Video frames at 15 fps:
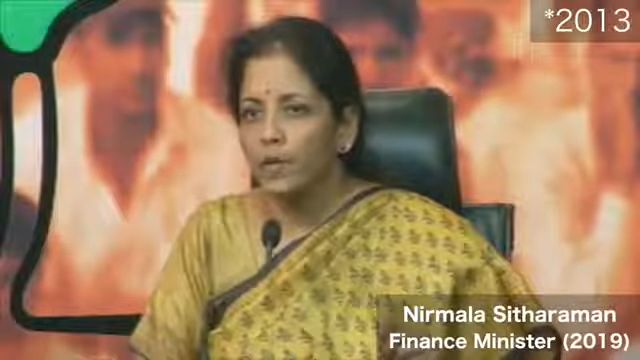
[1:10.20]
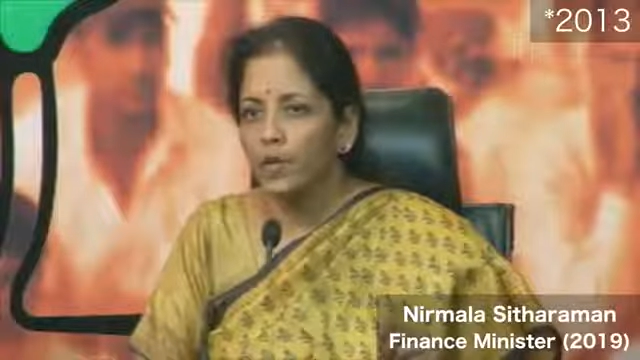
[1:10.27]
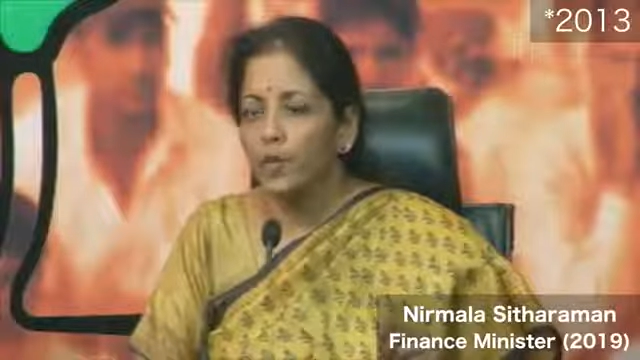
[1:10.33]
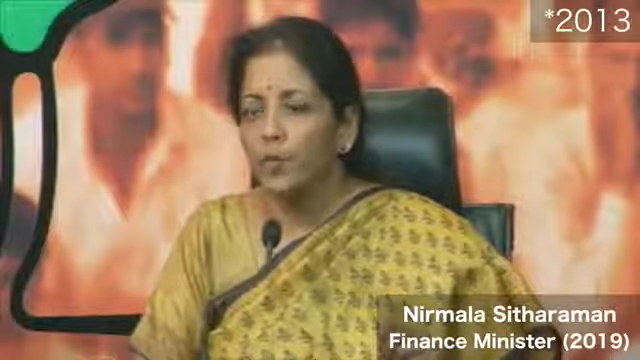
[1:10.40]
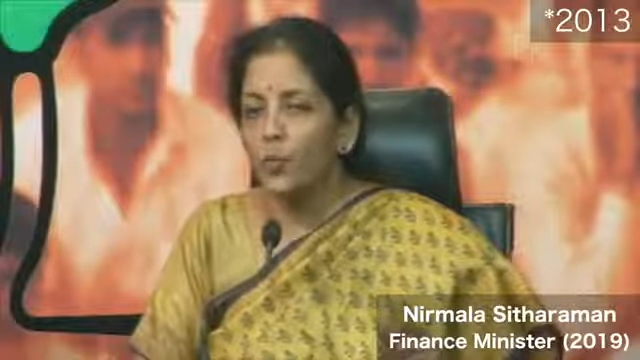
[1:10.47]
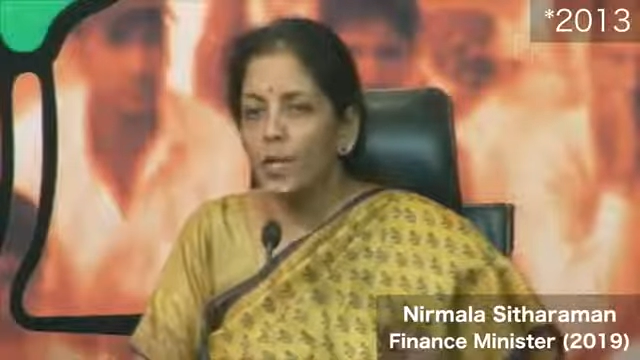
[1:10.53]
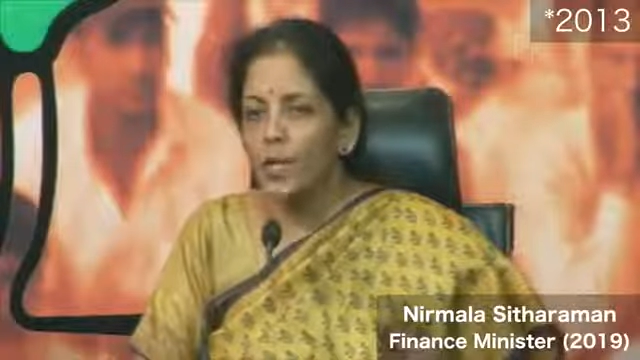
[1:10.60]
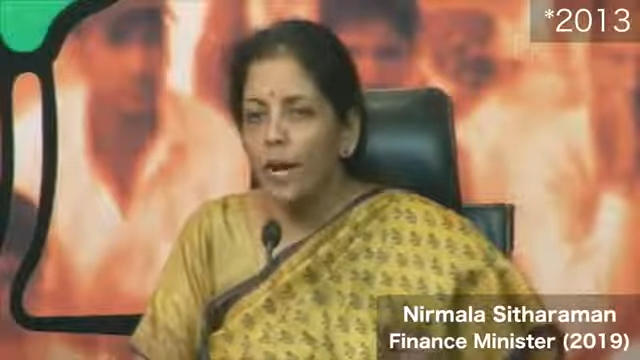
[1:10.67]

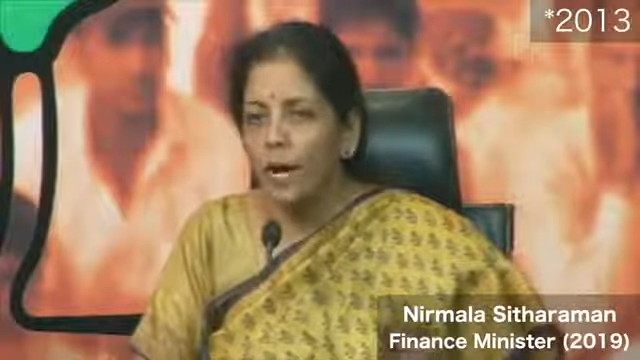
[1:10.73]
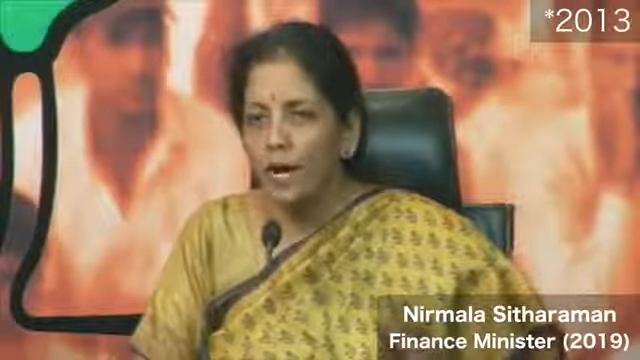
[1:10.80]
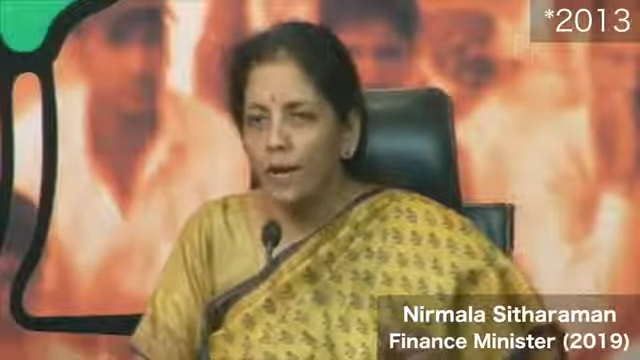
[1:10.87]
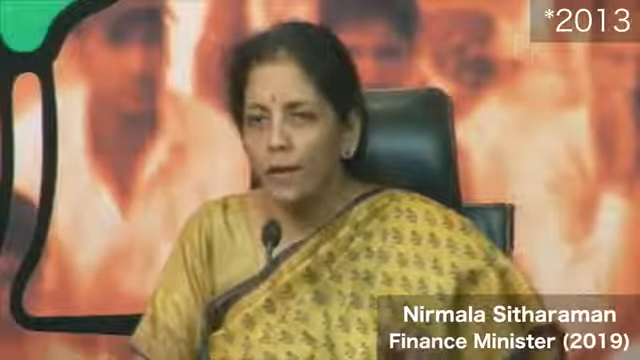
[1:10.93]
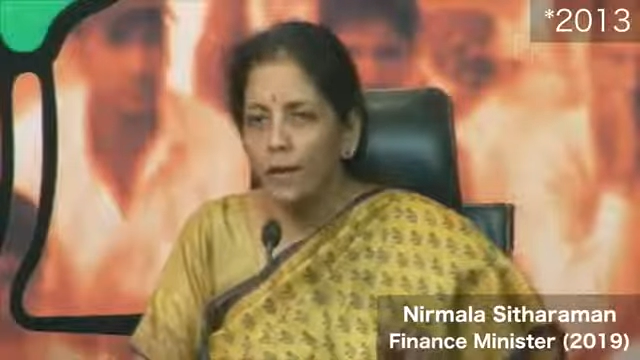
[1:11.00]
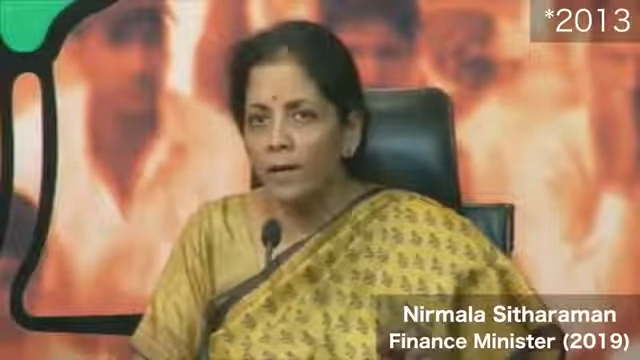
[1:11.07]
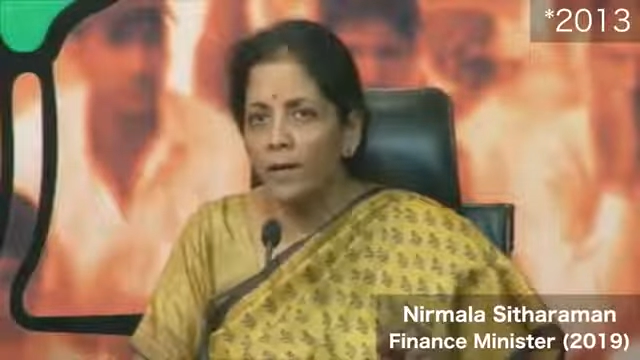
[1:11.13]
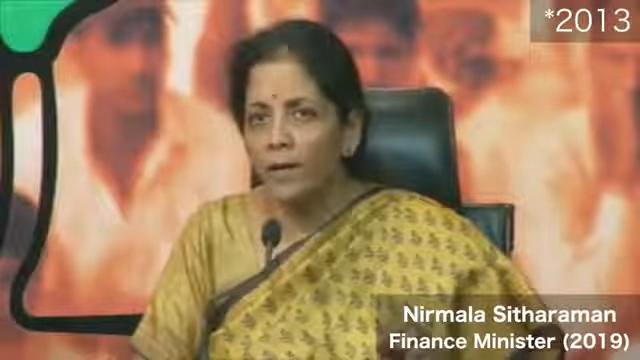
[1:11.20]
So we
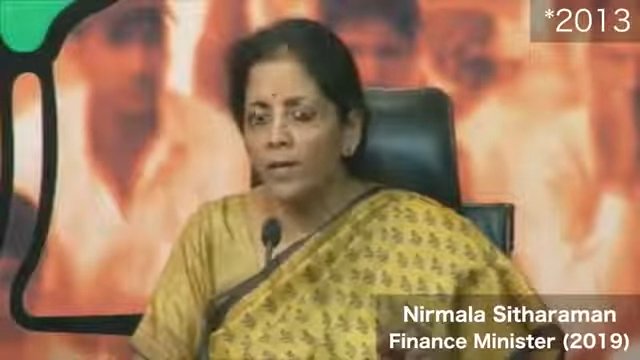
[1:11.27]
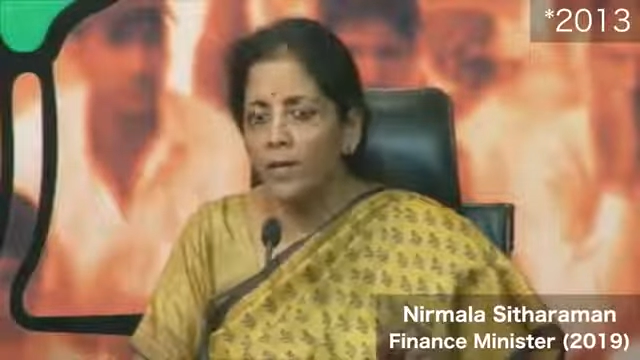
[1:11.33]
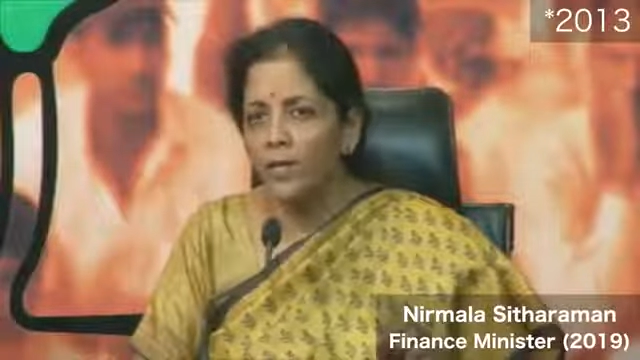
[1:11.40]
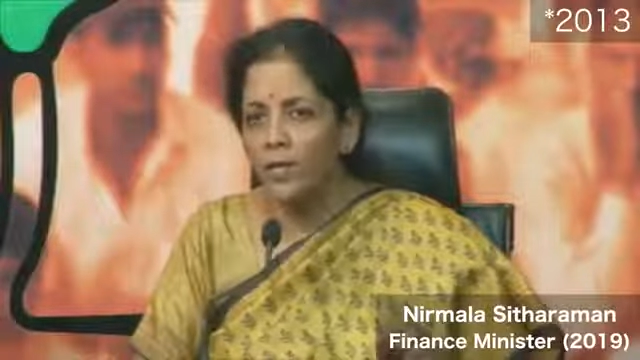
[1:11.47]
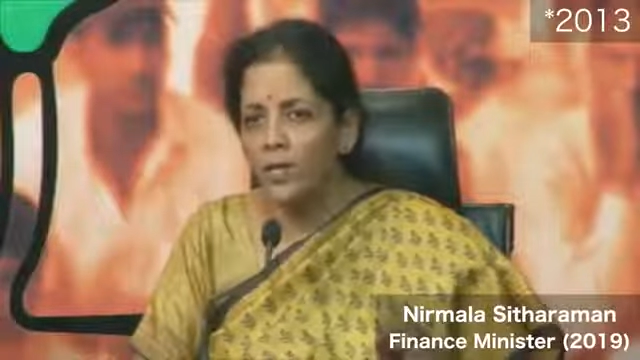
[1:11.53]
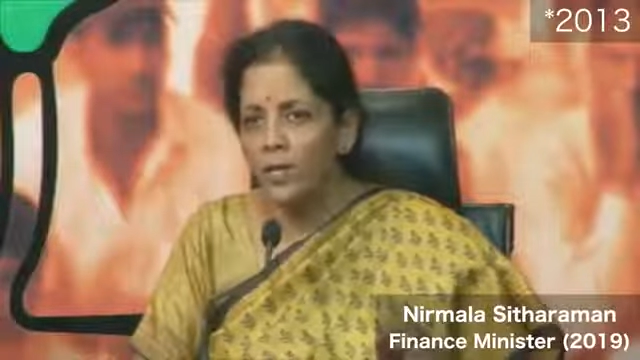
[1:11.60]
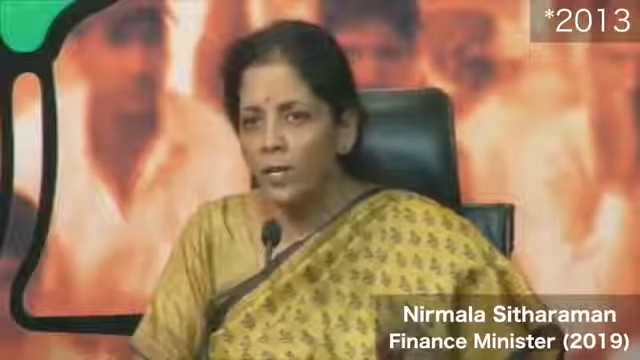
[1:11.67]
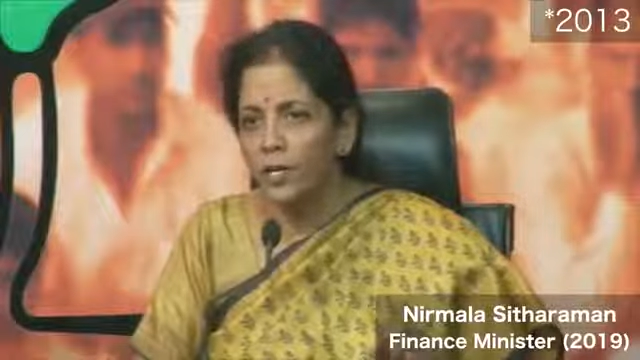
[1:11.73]
are
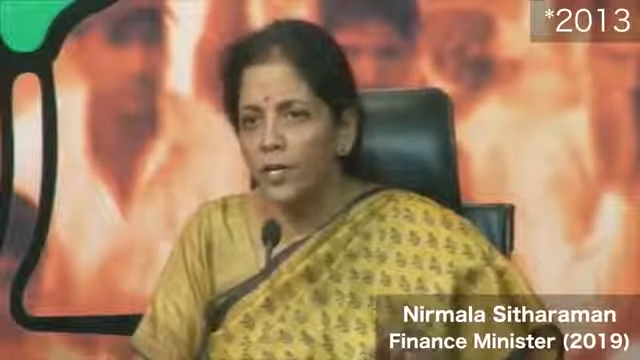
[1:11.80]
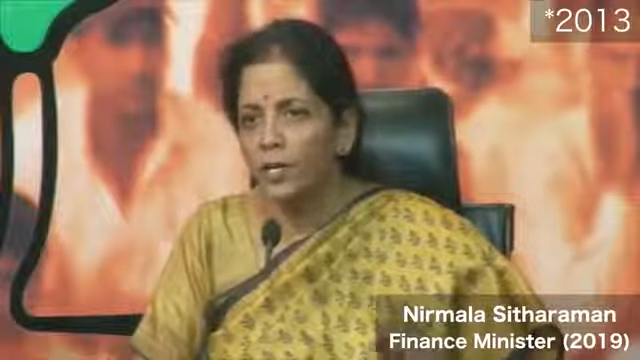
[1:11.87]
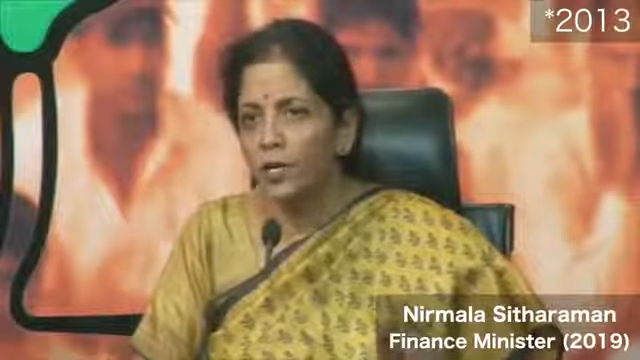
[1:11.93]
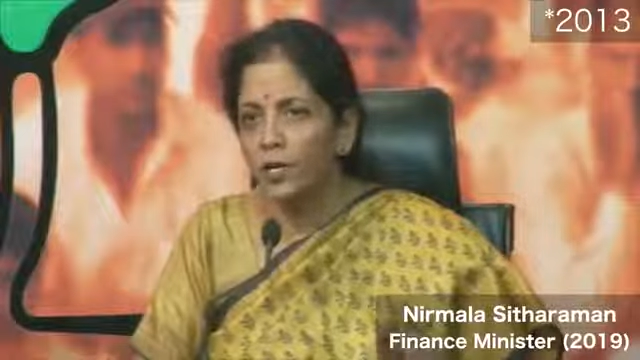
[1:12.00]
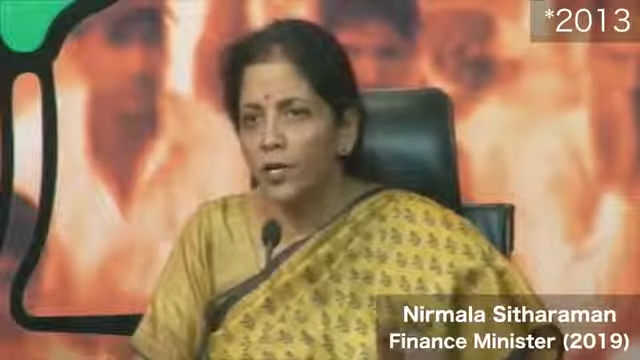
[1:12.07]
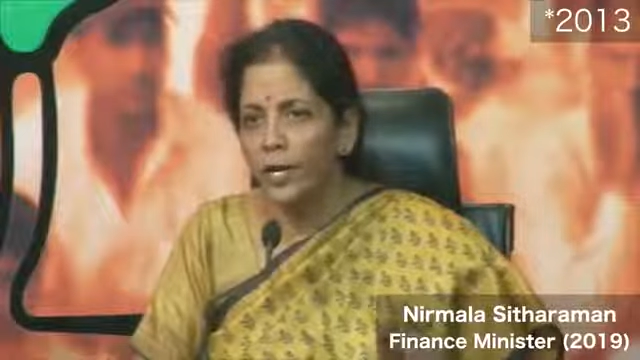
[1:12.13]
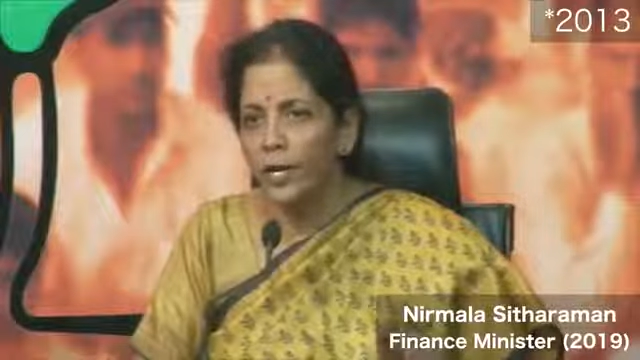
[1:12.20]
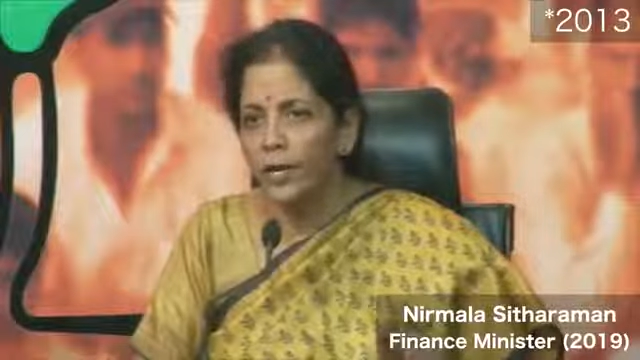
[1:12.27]
here
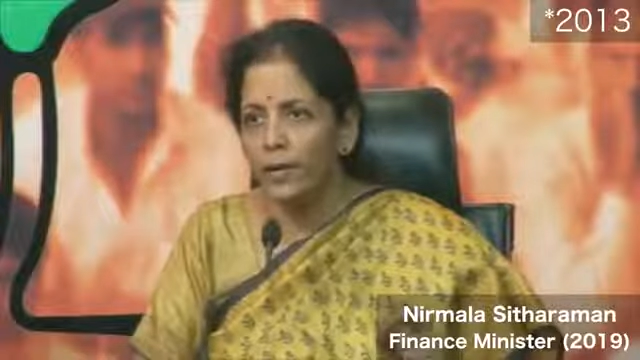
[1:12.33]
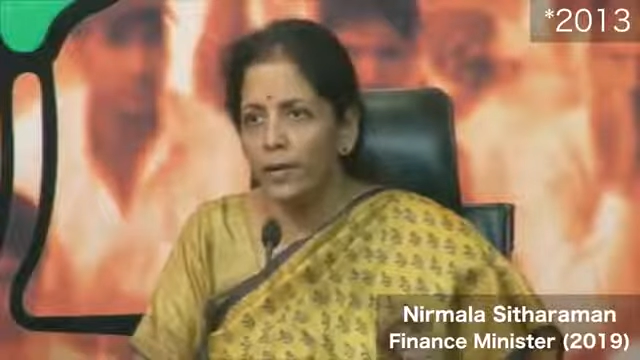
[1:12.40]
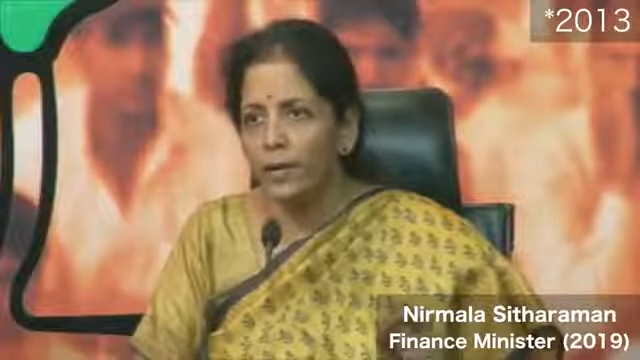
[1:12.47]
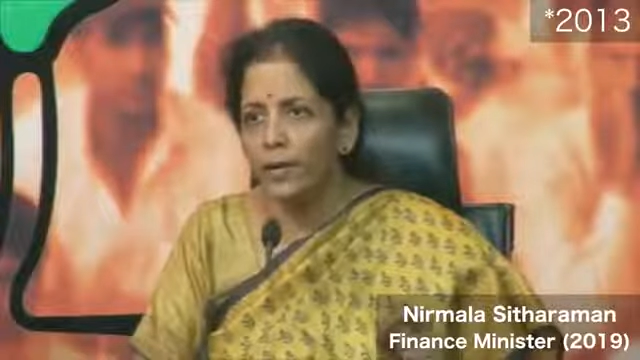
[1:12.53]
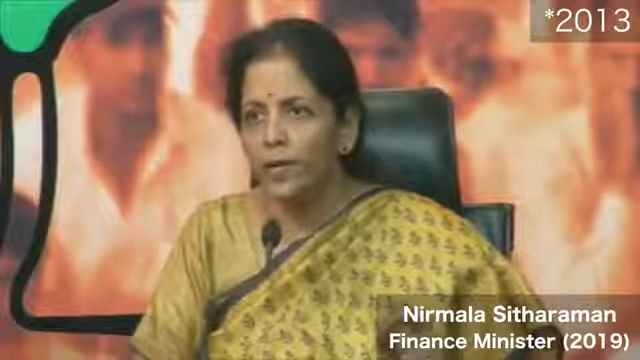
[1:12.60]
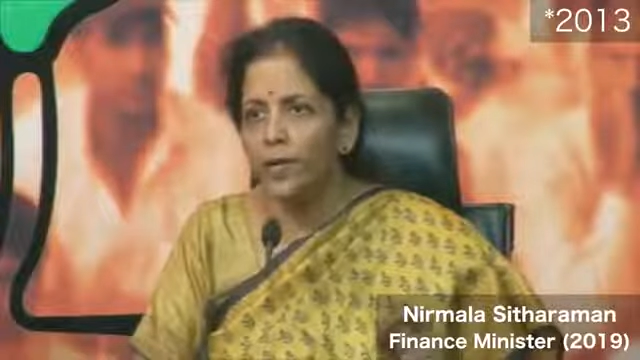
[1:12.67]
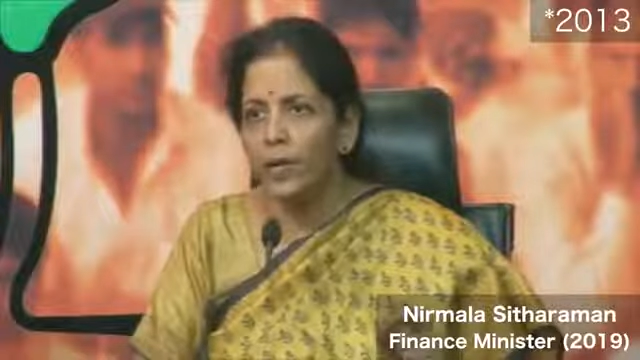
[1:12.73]
today